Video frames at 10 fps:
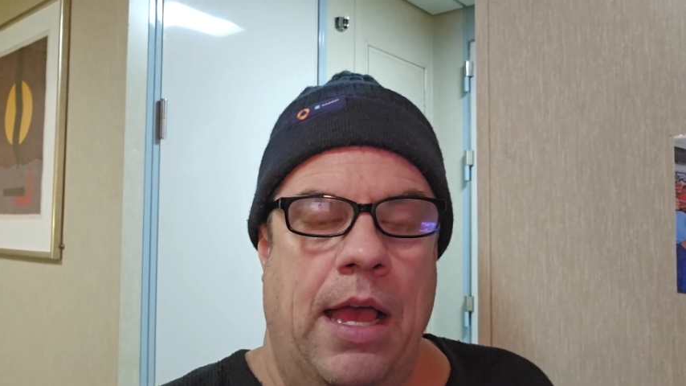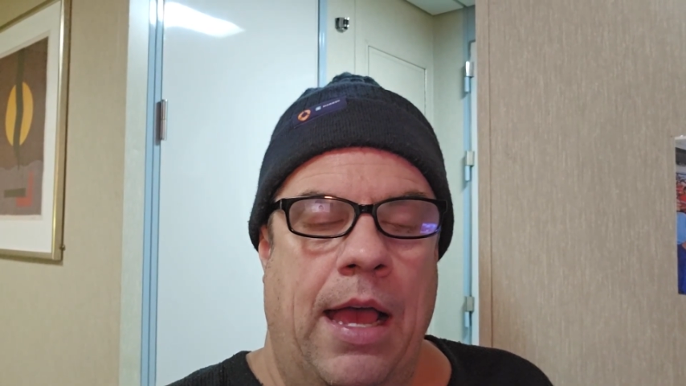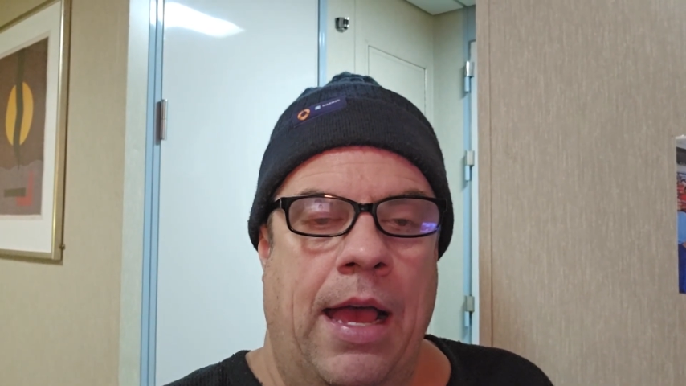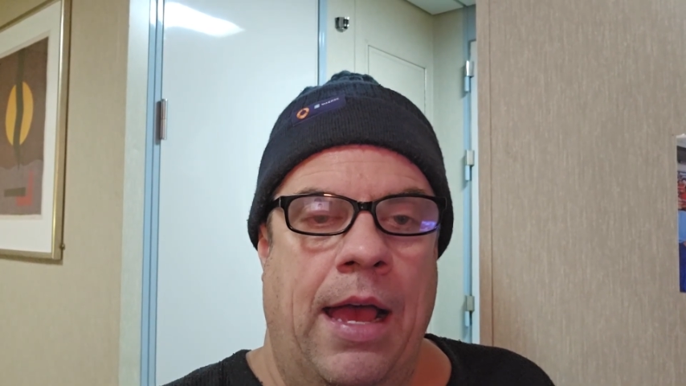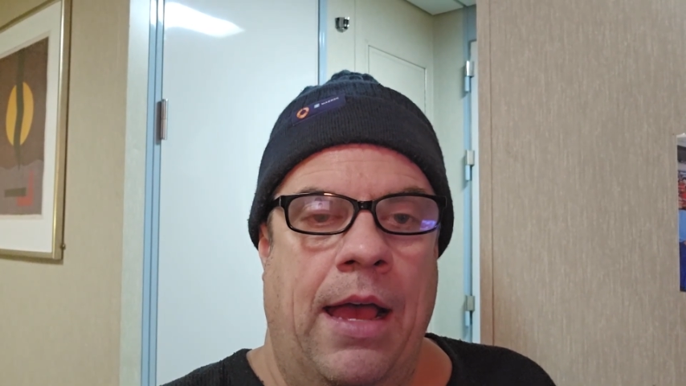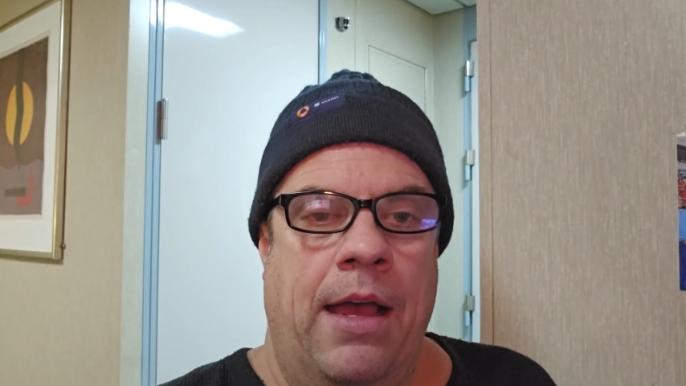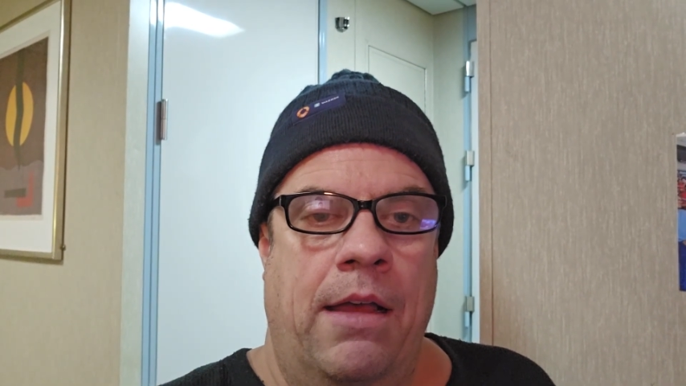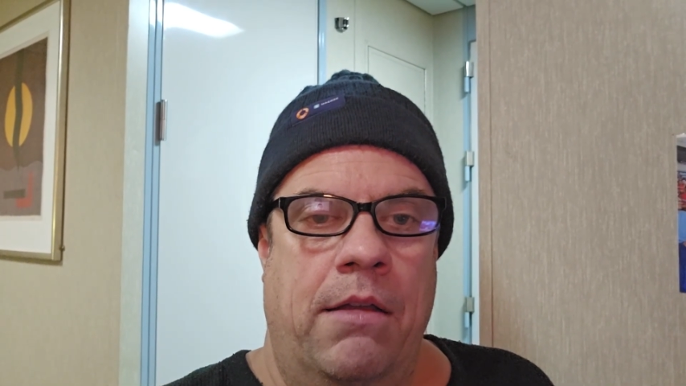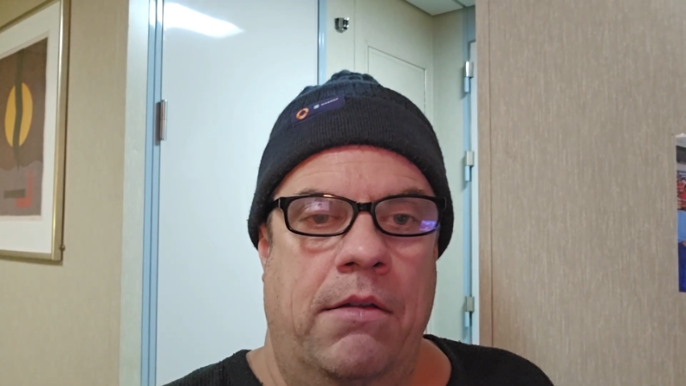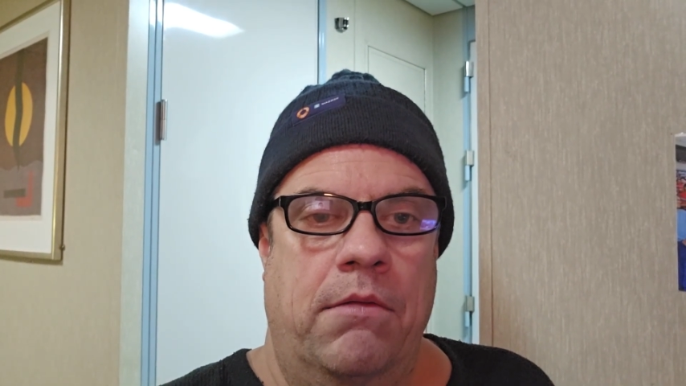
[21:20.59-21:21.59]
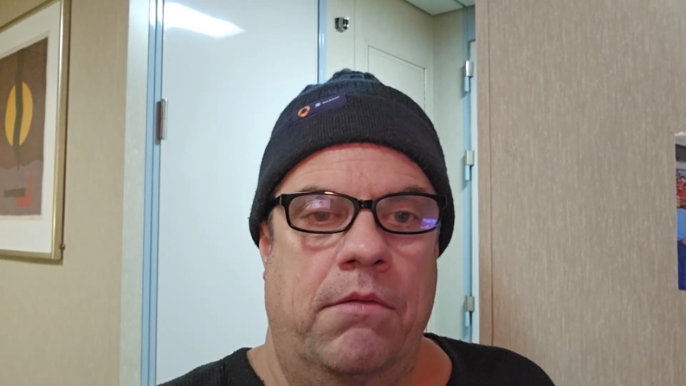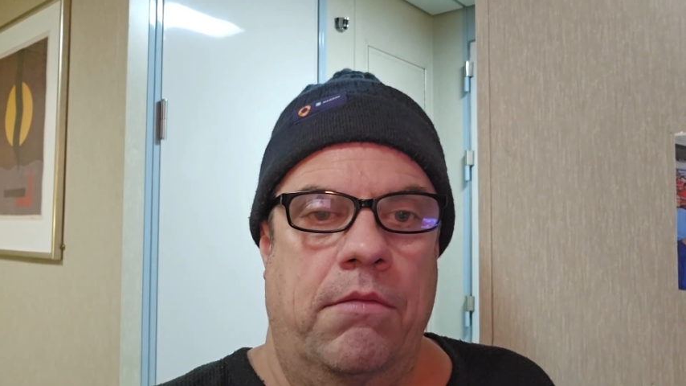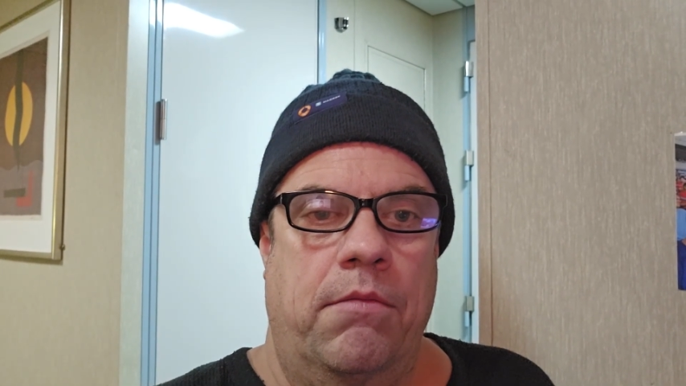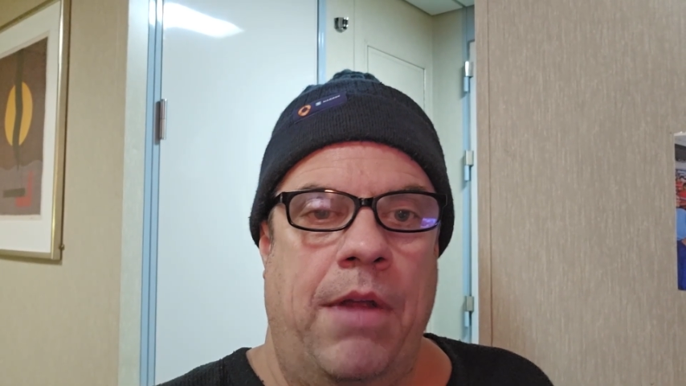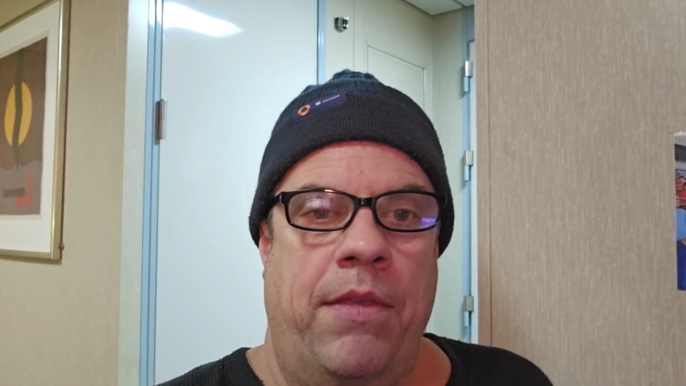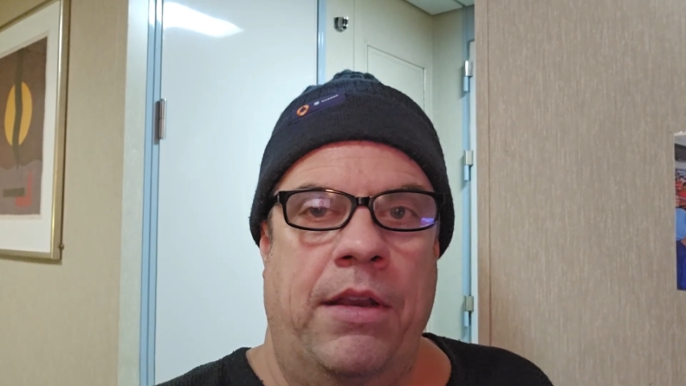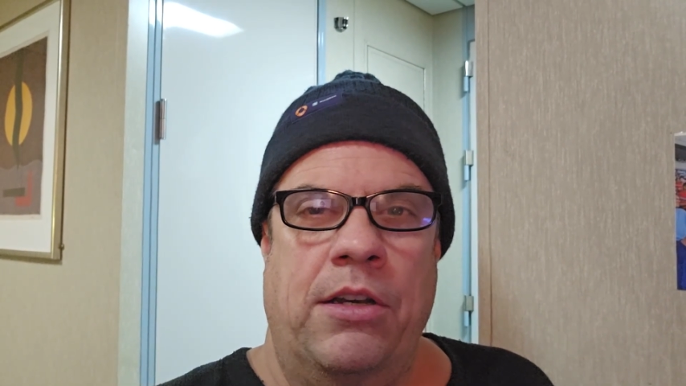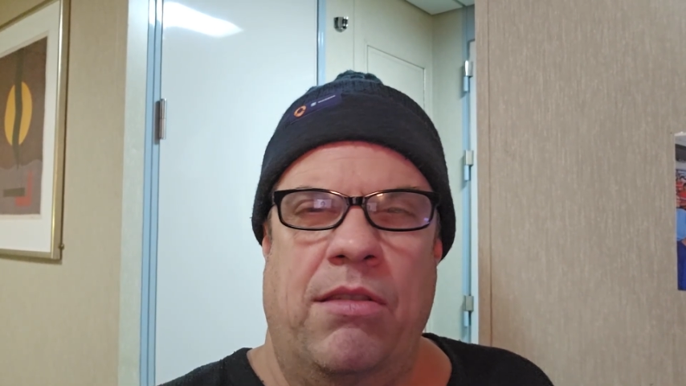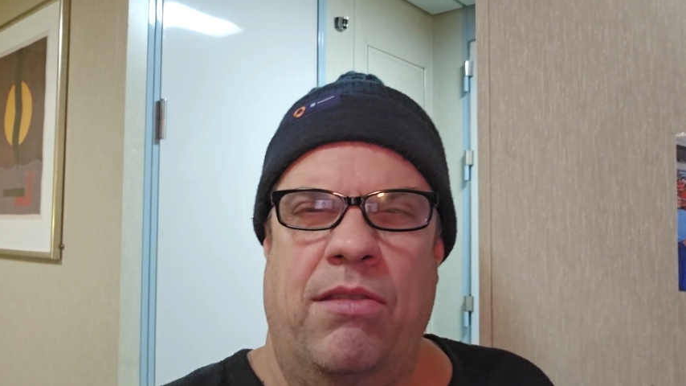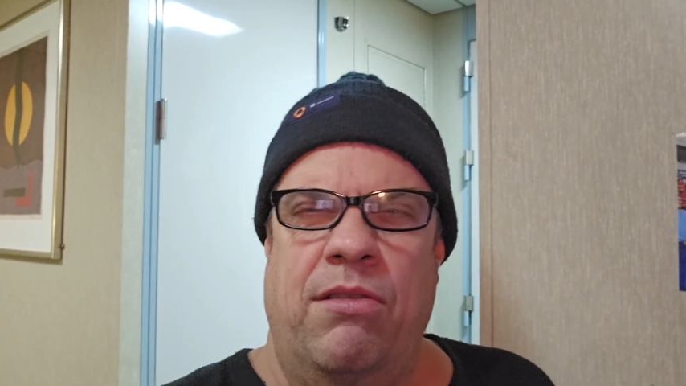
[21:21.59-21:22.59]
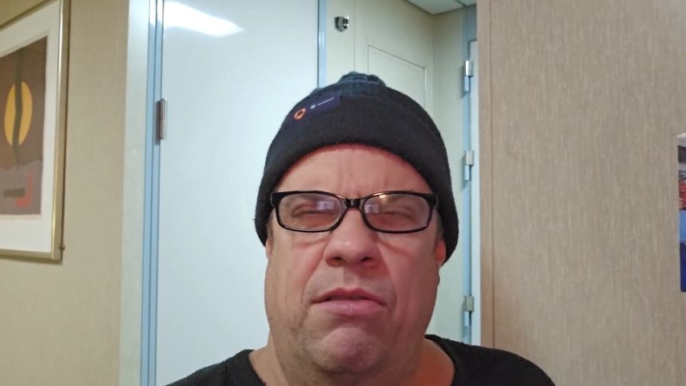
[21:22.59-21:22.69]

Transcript: rather than just